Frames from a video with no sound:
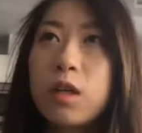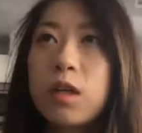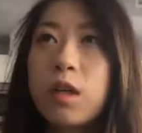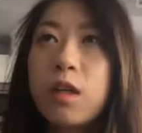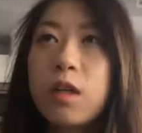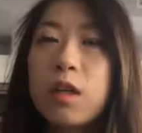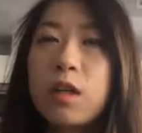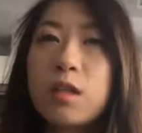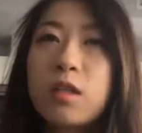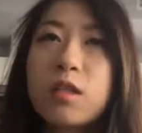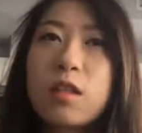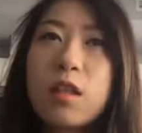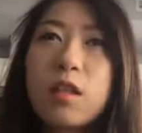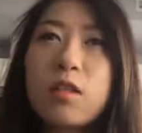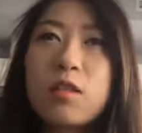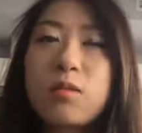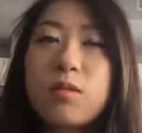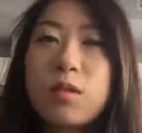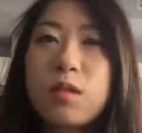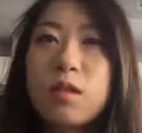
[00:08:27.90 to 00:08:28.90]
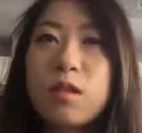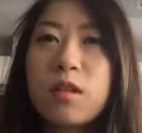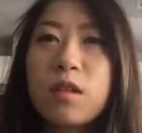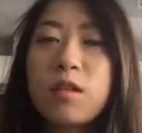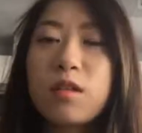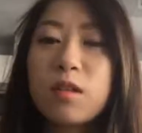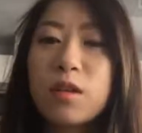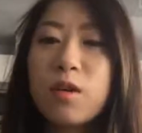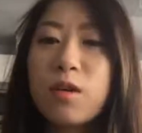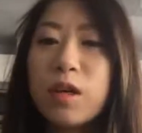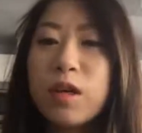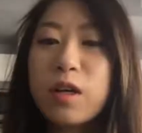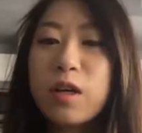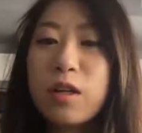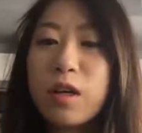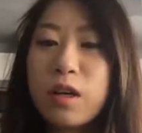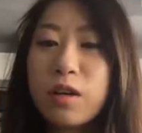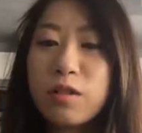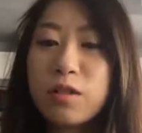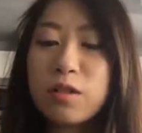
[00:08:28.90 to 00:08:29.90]
it's it's there's quite a
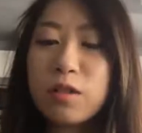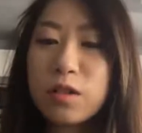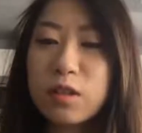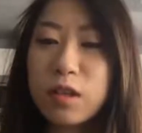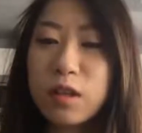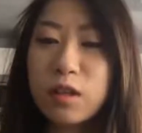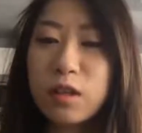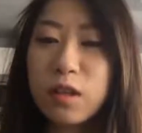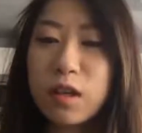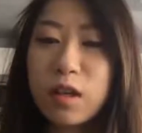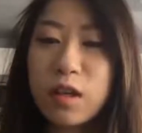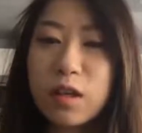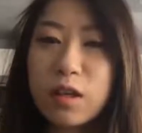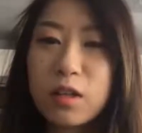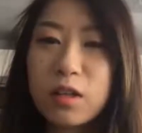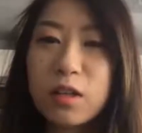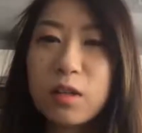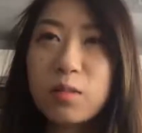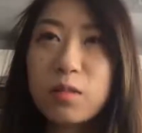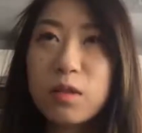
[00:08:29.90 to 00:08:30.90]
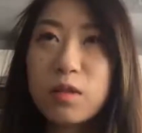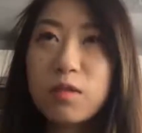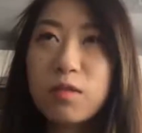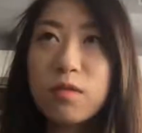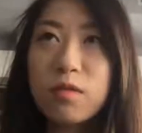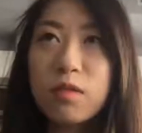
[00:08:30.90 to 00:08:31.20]
lot of tools out there in terms of